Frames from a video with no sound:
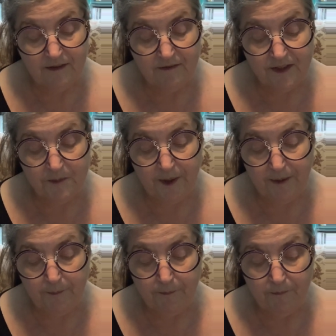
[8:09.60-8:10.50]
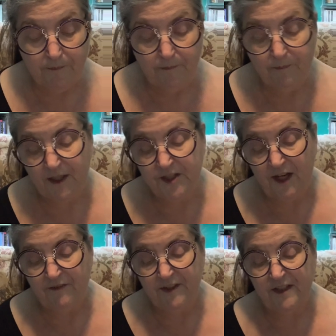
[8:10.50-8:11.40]
despite much
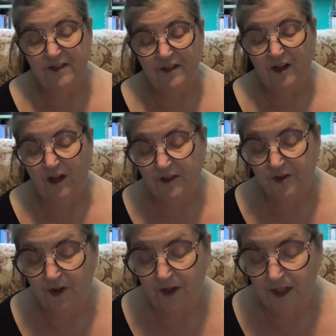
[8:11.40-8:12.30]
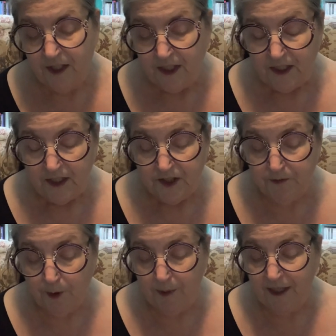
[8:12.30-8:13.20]
evidence to the contrary, to the
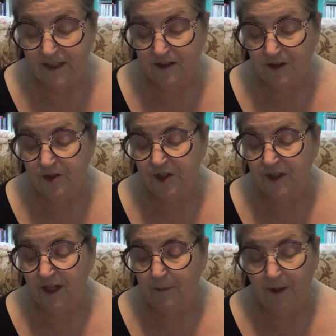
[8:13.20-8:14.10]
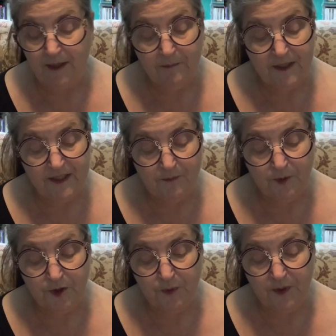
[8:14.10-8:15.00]
romantic notion that I might meet
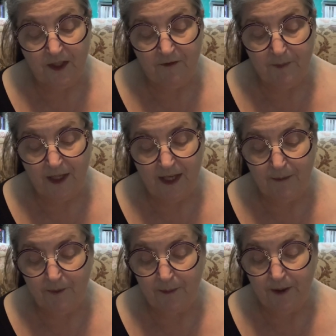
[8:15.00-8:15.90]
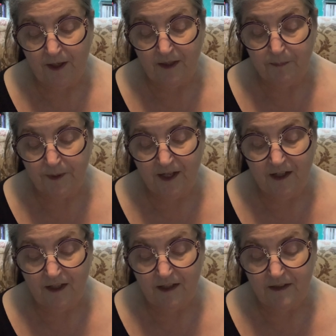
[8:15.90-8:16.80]
someone who would love me and my body
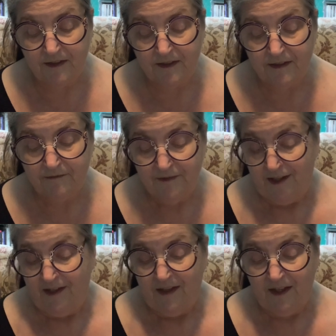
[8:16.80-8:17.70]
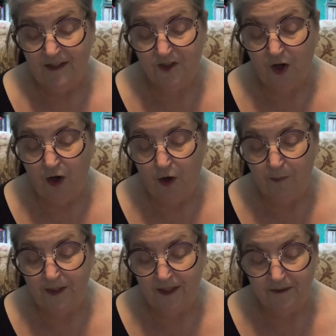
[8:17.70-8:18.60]
because it's all
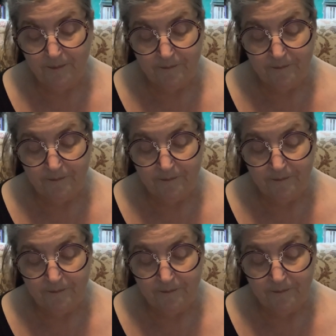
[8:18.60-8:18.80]
me.